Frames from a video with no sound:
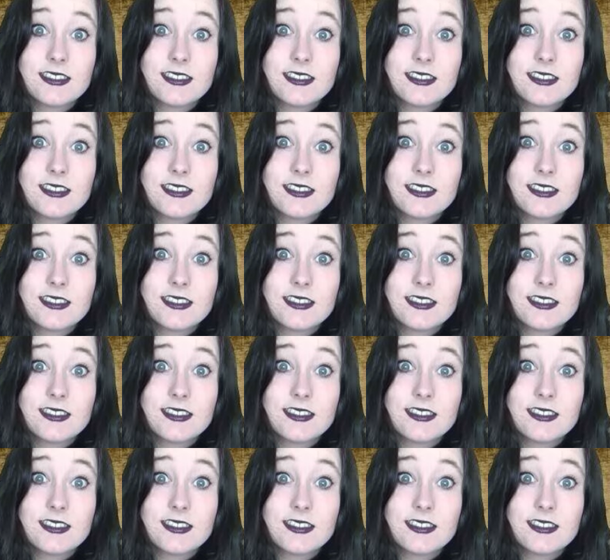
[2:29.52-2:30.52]

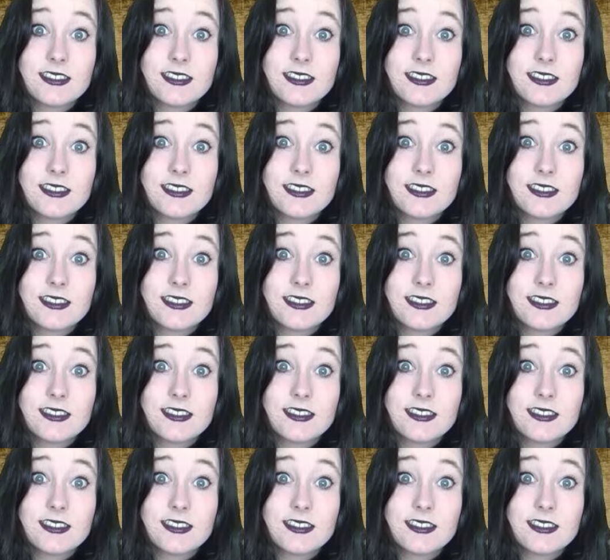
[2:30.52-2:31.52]

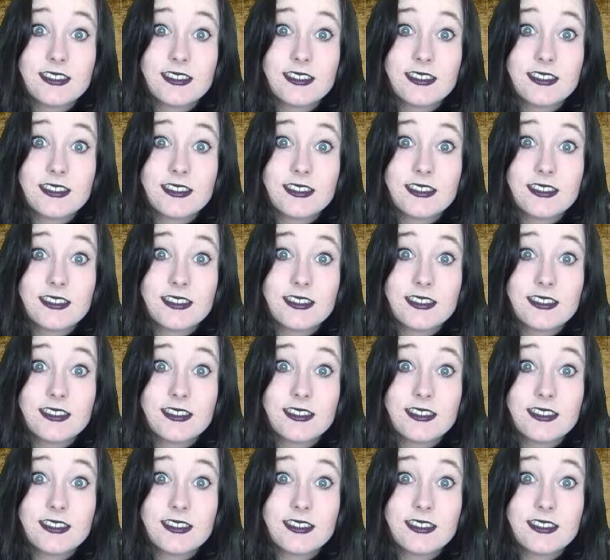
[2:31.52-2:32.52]

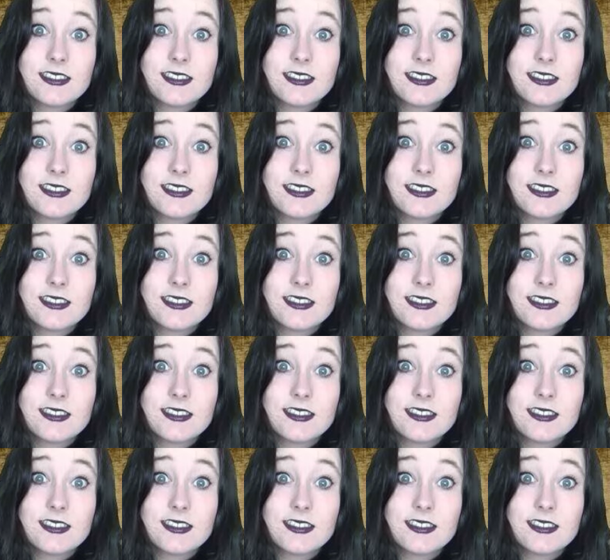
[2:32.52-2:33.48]
The face doesn't move, so there is nothing to read.